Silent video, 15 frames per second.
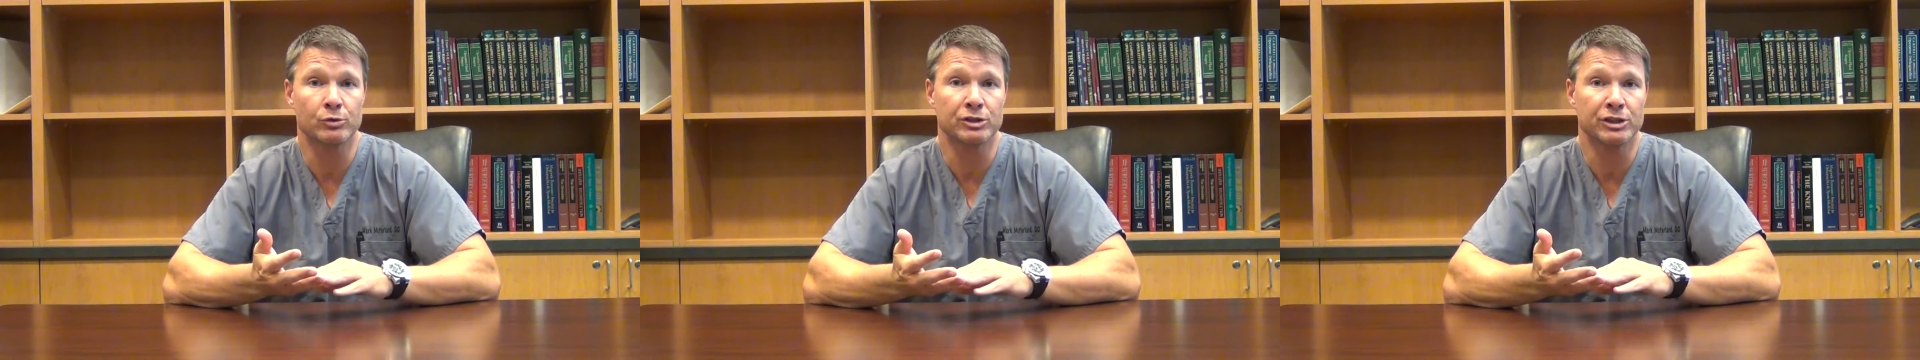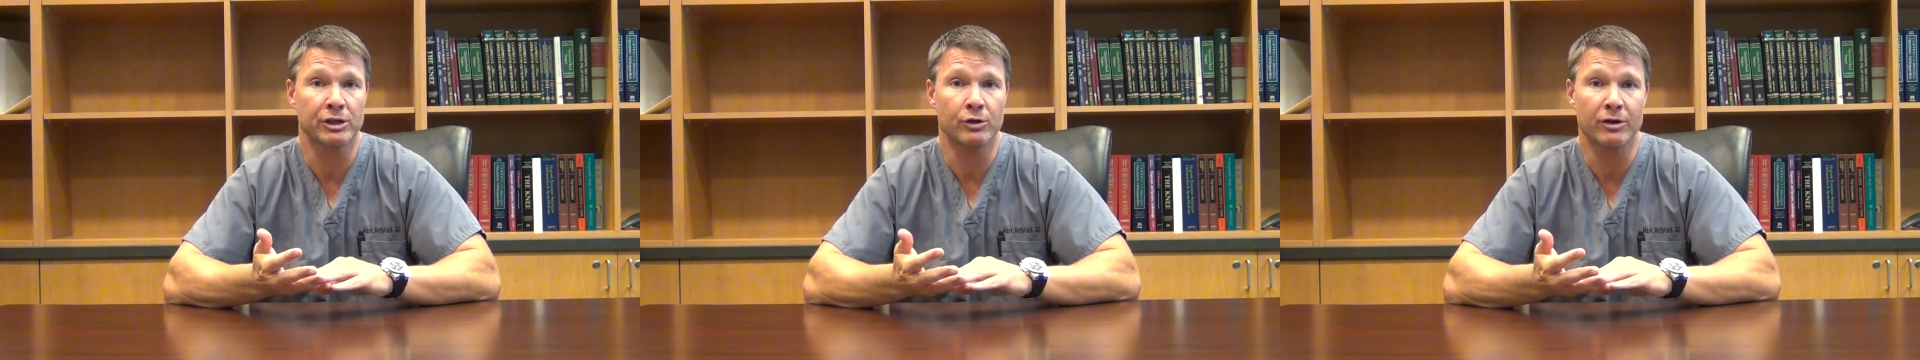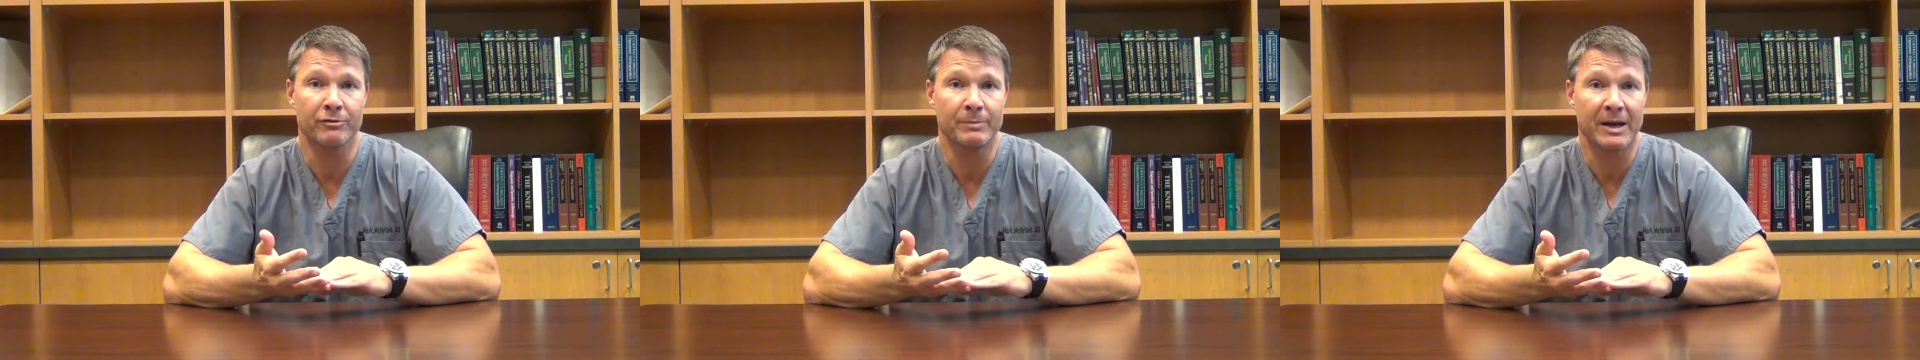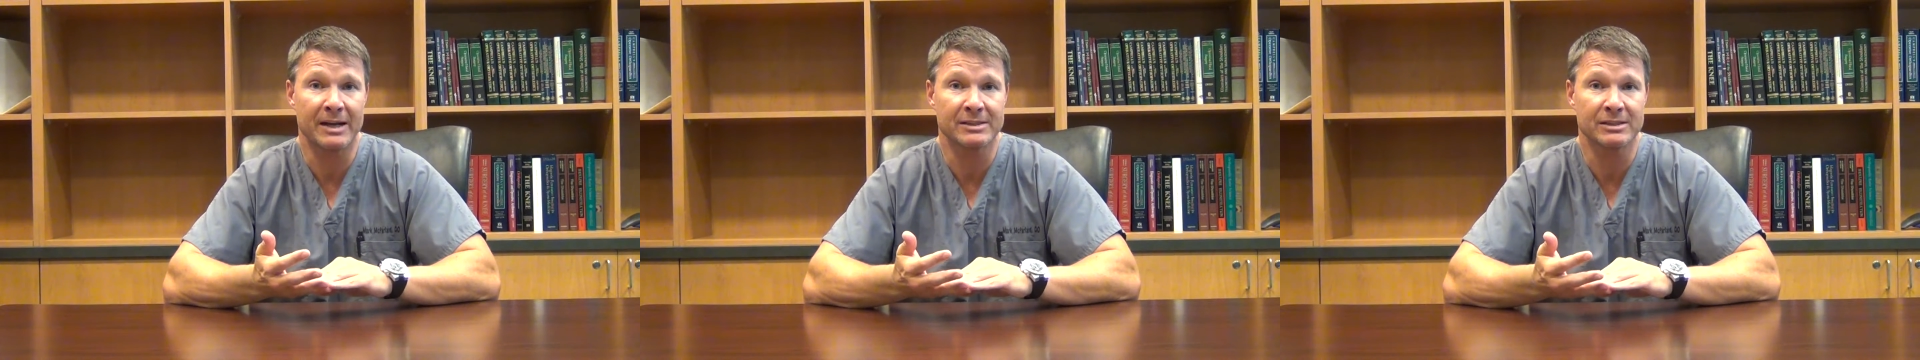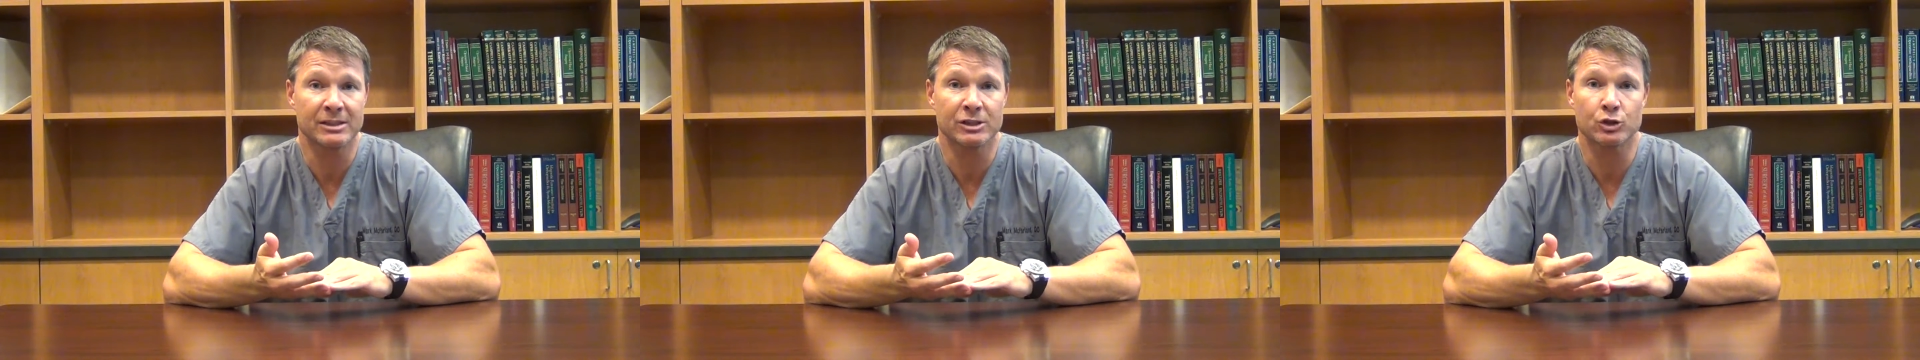regenerative
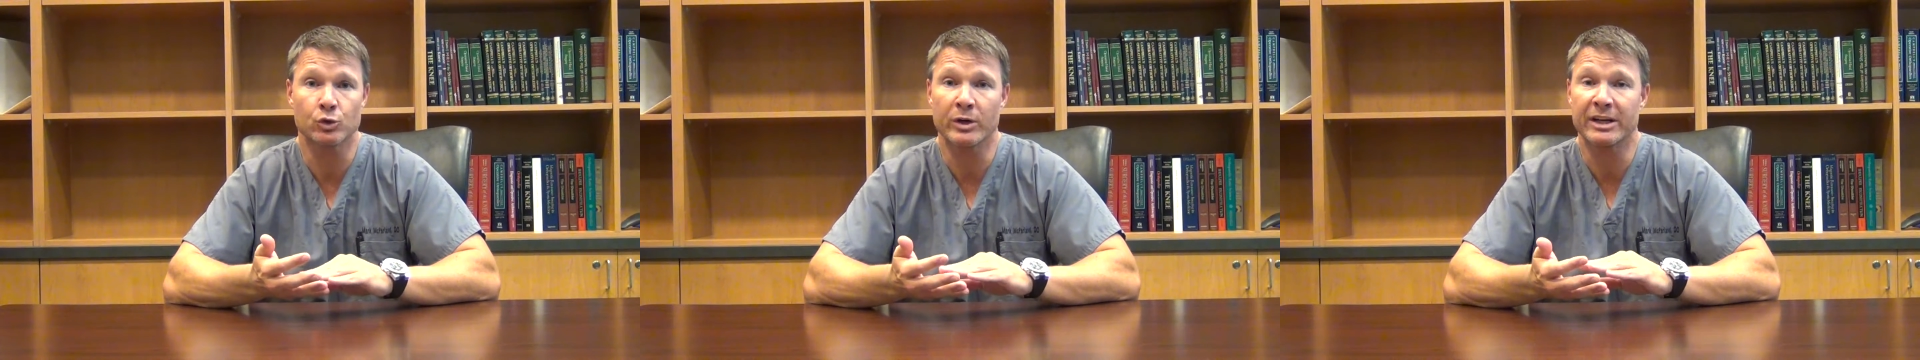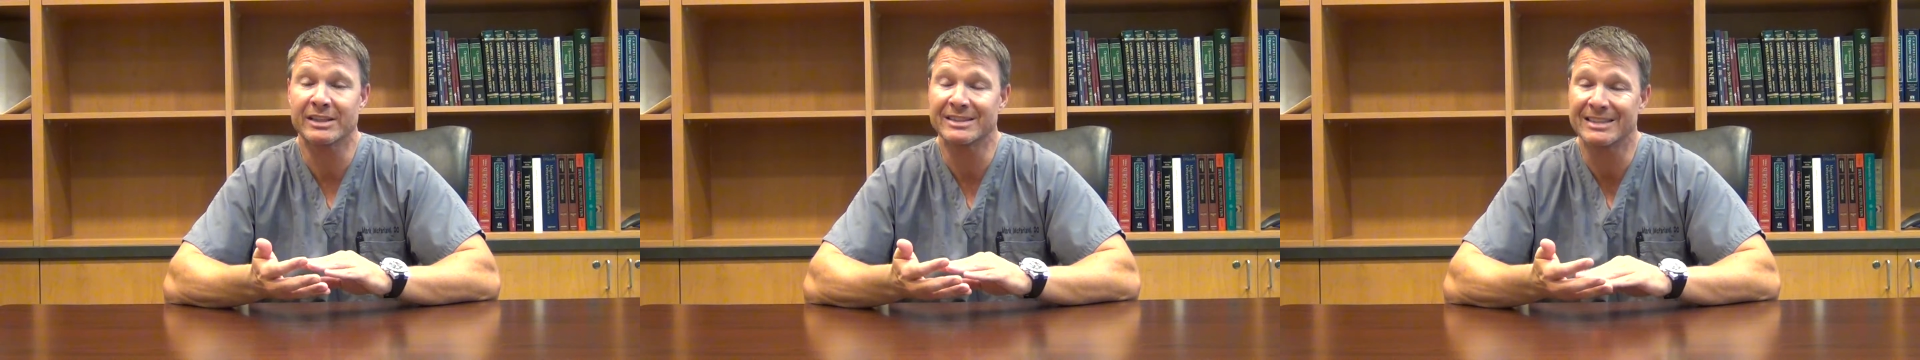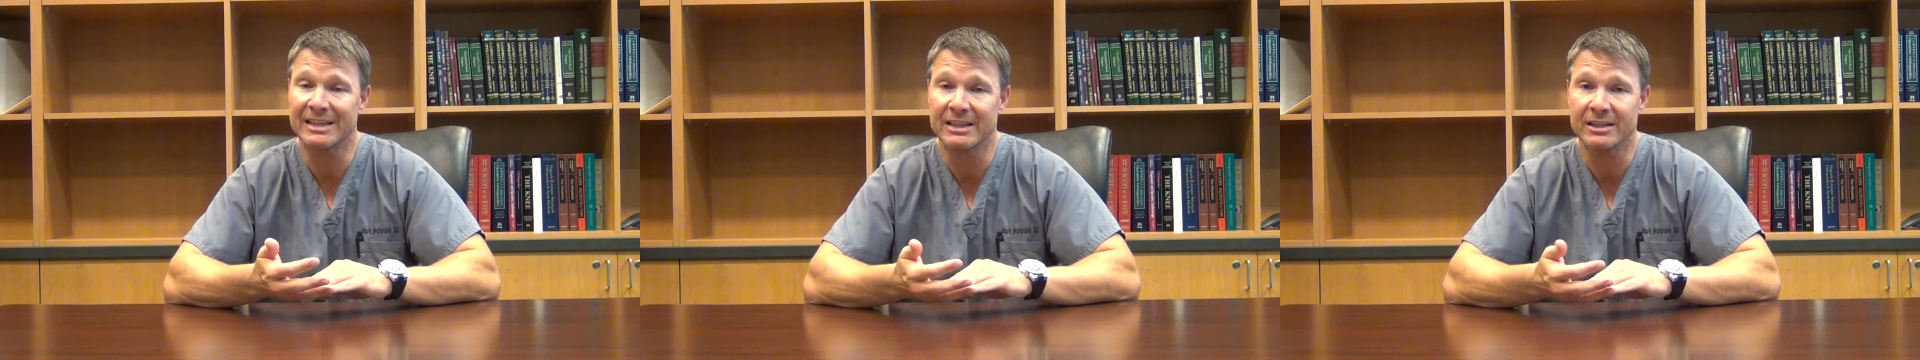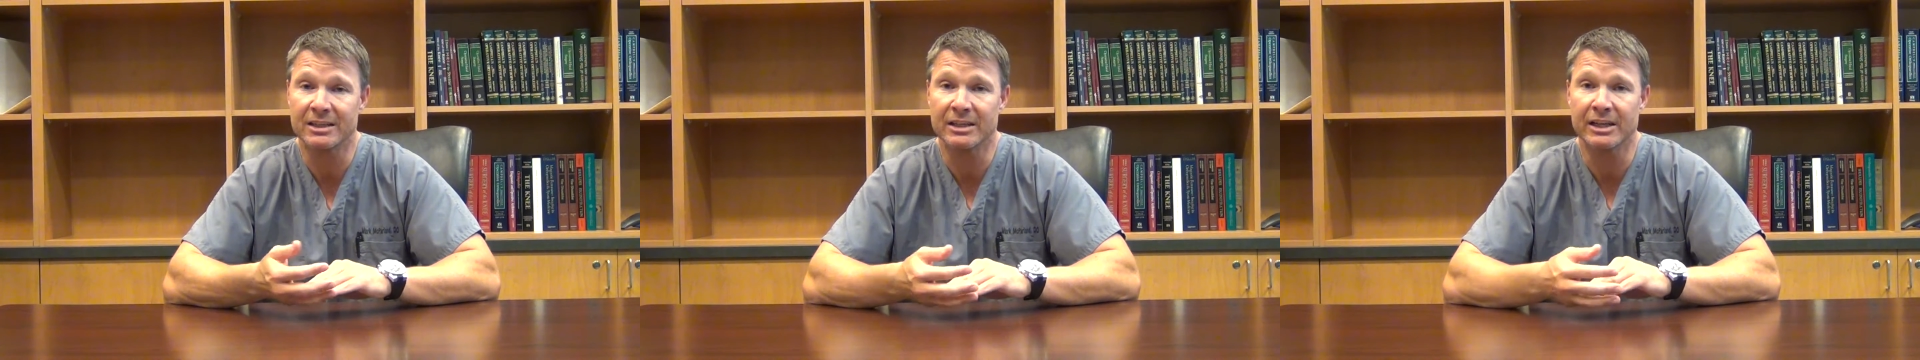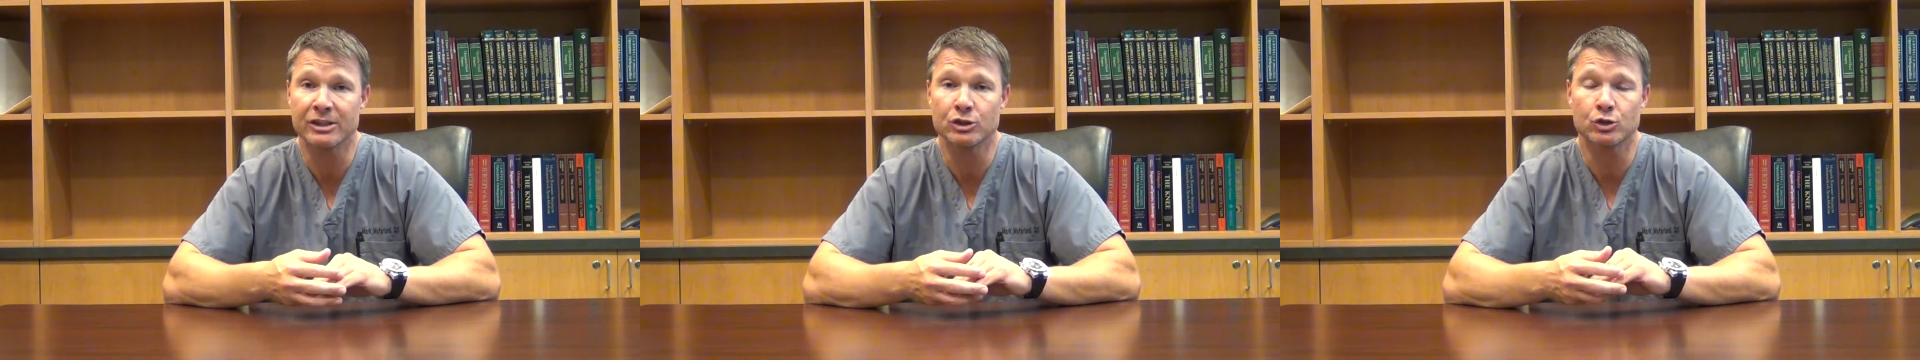medicine to treat a
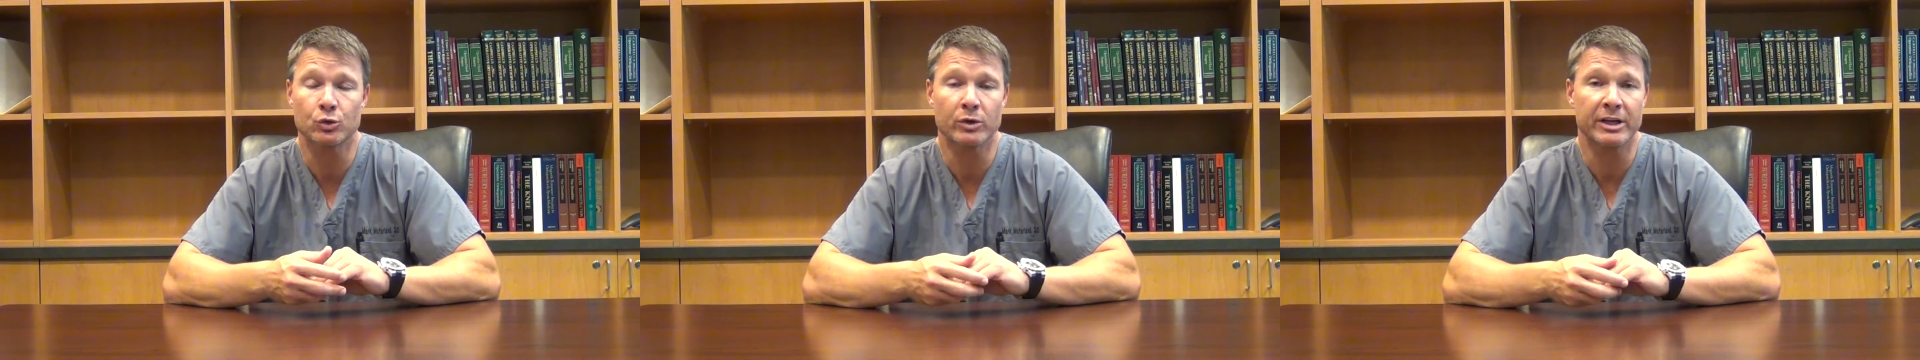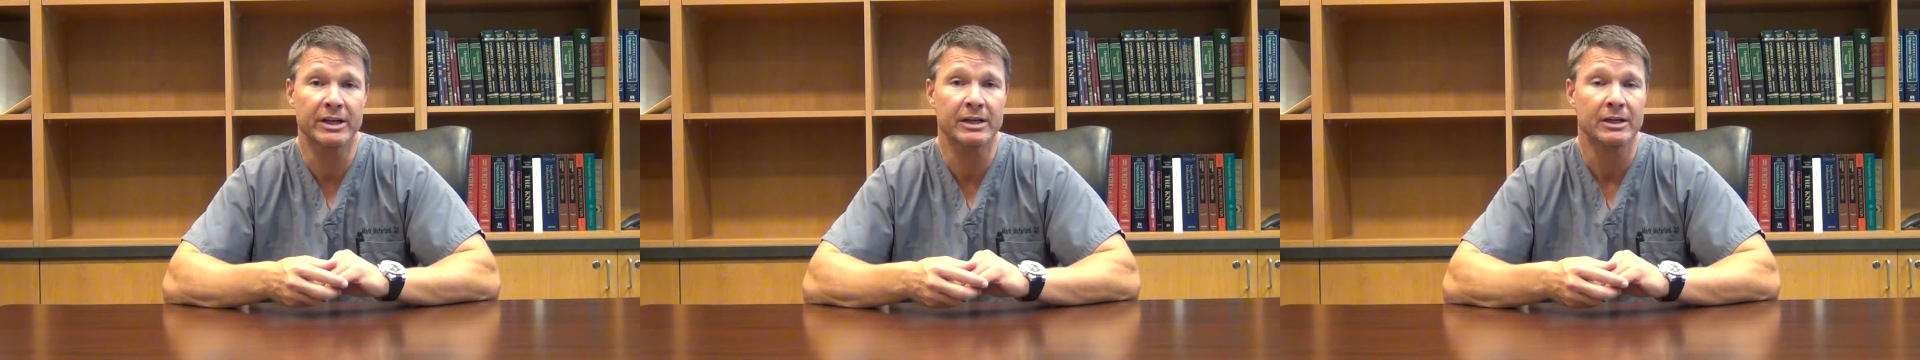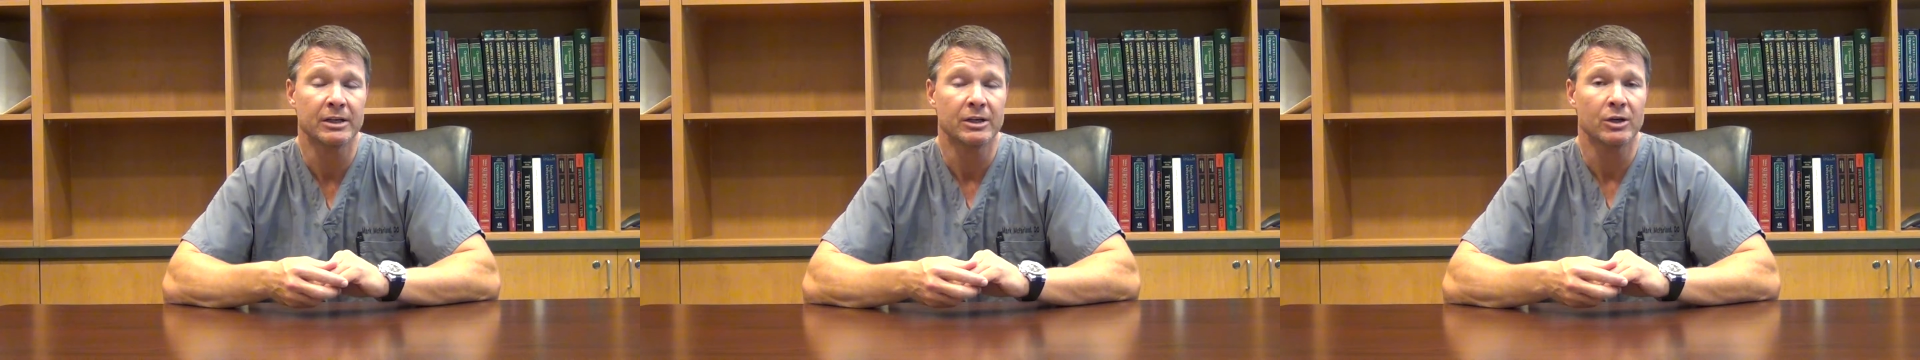tendon injury